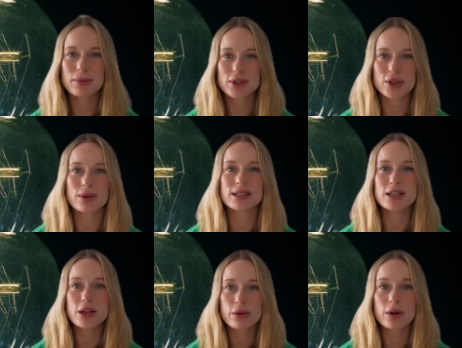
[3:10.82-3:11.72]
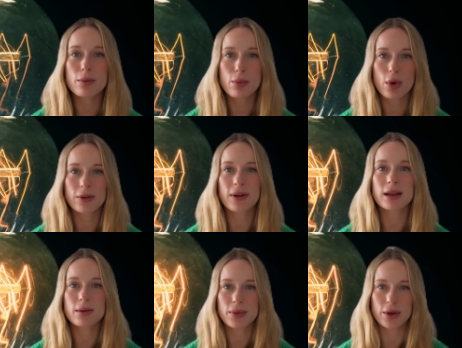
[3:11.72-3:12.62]
number two is
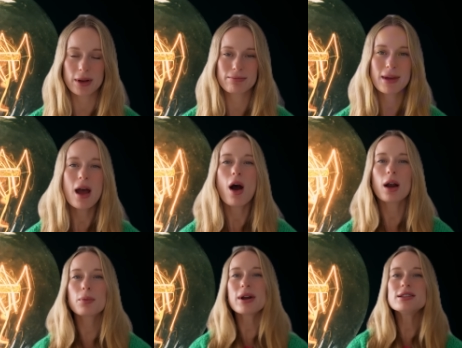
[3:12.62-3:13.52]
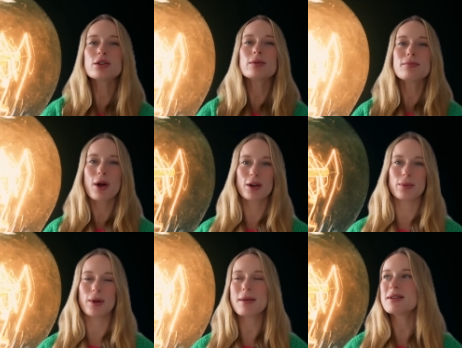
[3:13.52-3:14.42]
neuromorphic computing. Our brains are
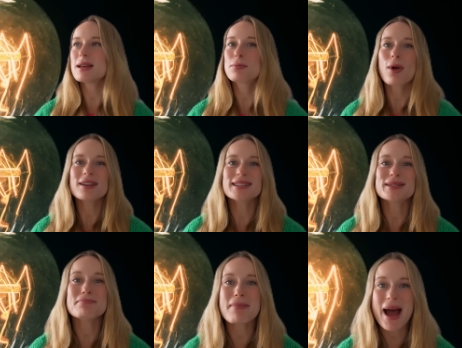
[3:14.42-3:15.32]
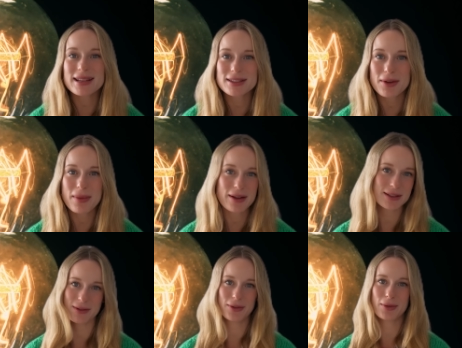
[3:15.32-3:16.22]
remarkable. I mean, they process massive amounts
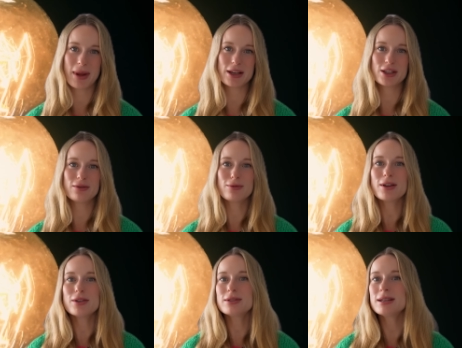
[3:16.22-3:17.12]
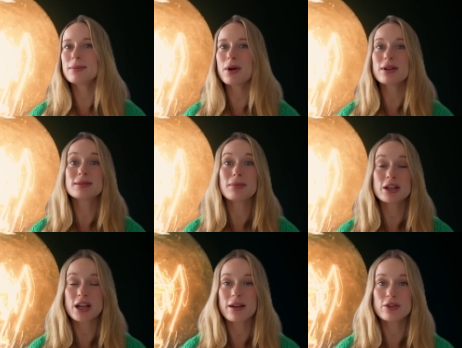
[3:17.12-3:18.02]
of information while using about as
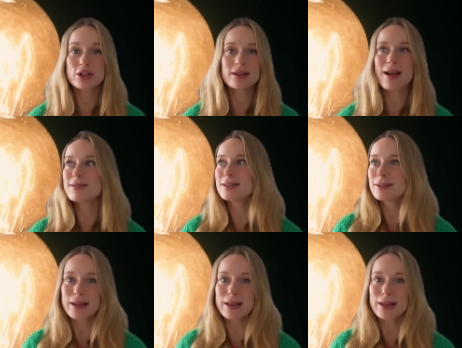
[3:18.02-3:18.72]
much energy as a